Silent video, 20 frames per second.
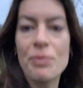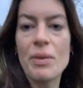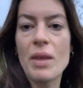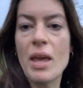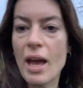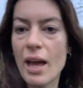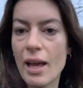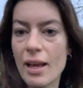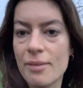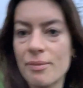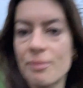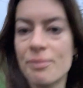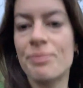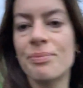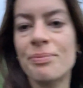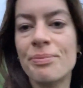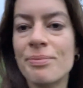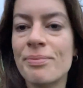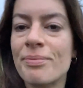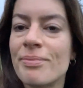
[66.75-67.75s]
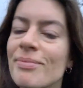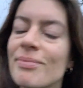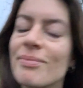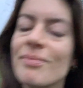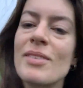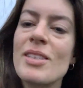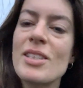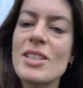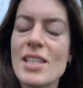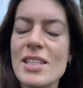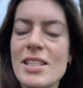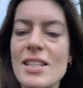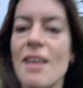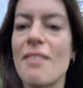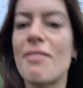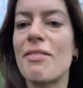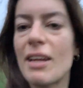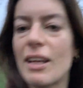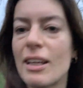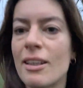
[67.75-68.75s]
Yeah, it's just
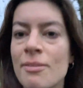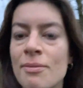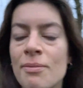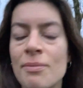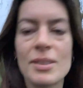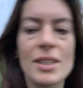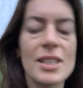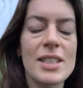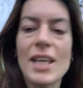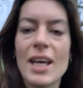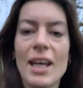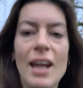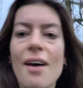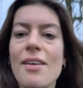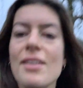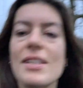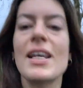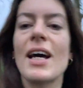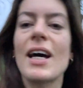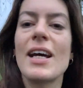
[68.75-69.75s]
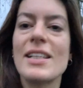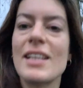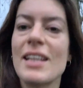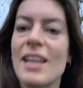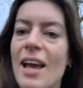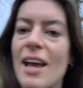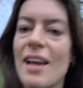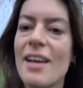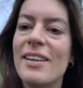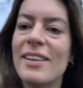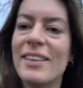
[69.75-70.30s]
lovely. Just get outside today.